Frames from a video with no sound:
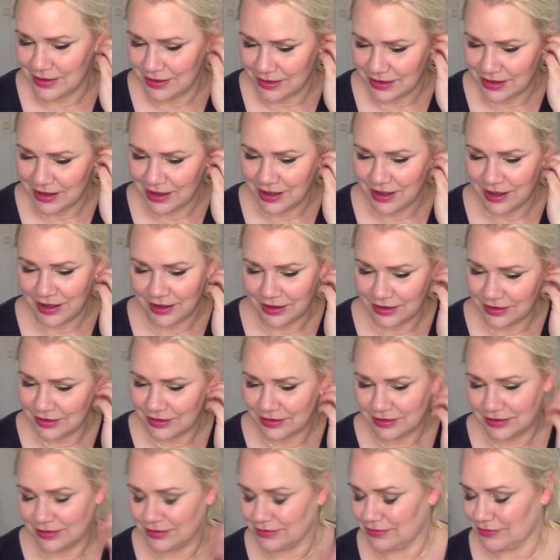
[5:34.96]

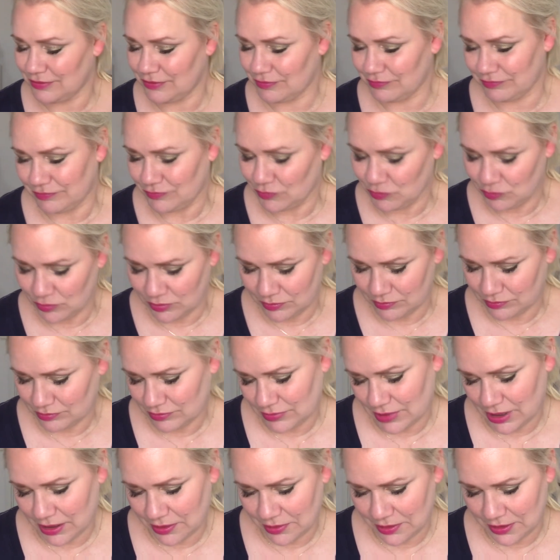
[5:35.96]
I
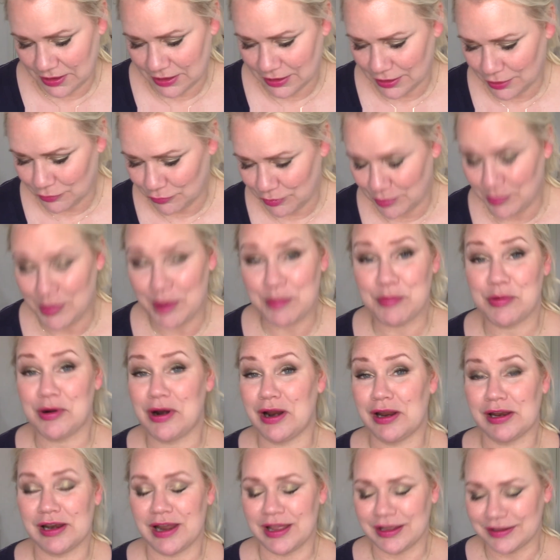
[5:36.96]
think I remember
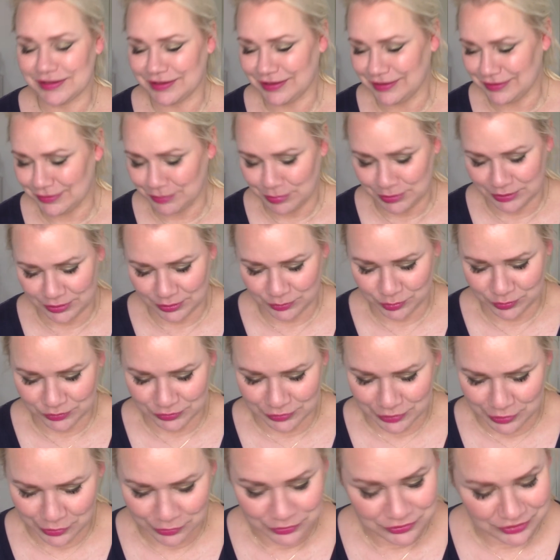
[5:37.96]
I liked it, but it was a
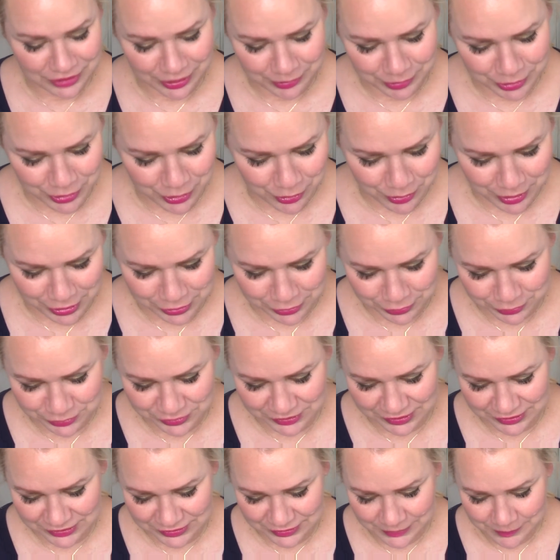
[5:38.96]
long time ago I used
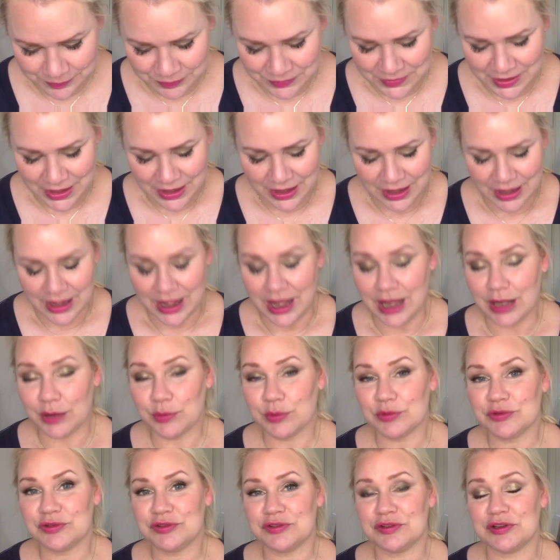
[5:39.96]
it. I
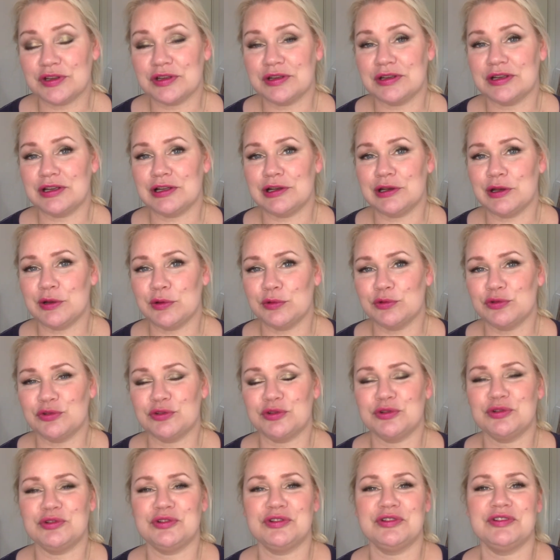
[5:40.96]
was close
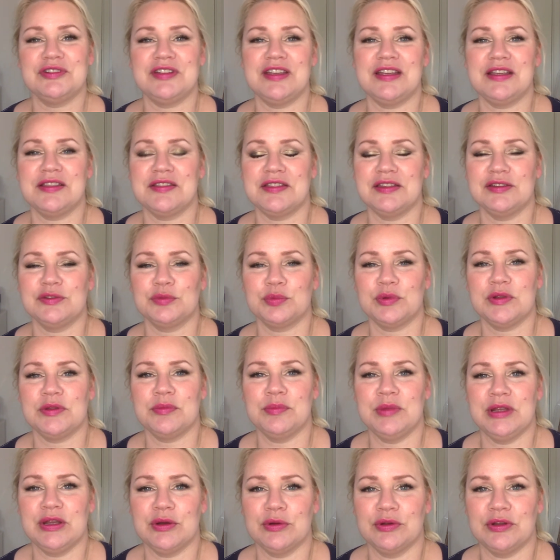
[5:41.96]
to take this with
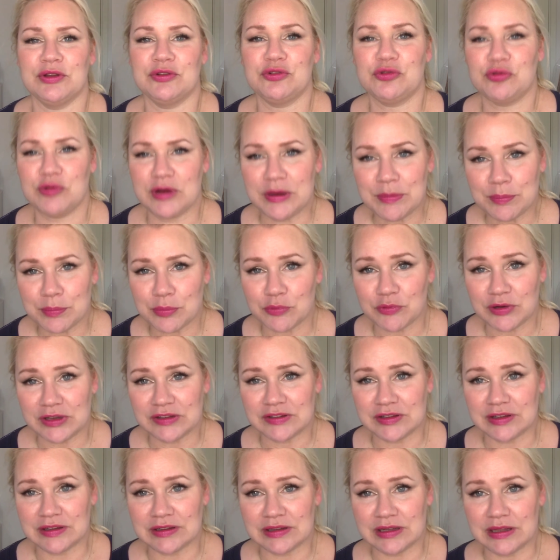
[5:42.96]
me on a trip
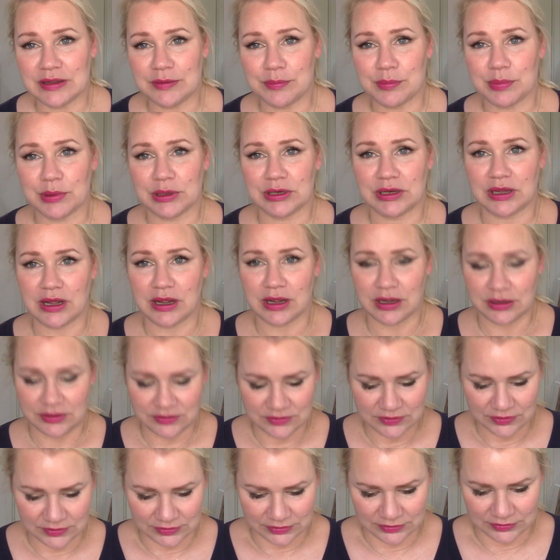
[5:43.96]
recently, but I
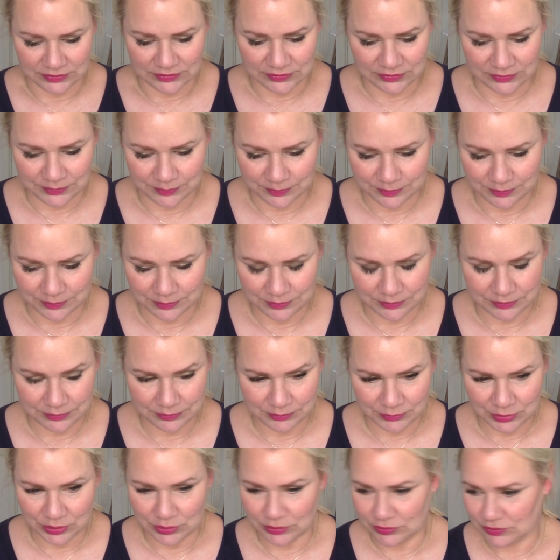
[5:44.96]
didn't,
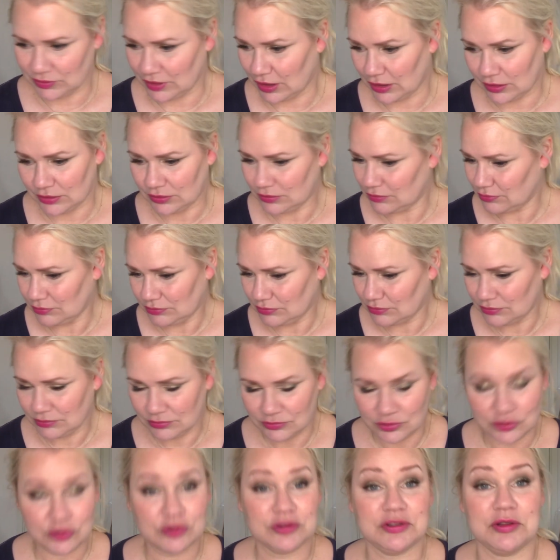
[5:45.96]
because I
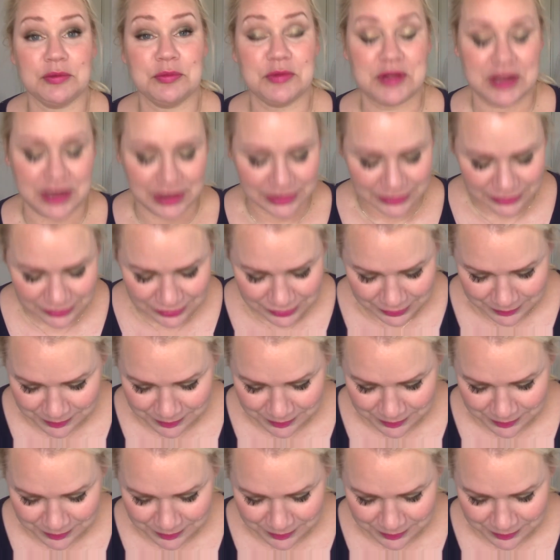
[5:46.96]
took something else.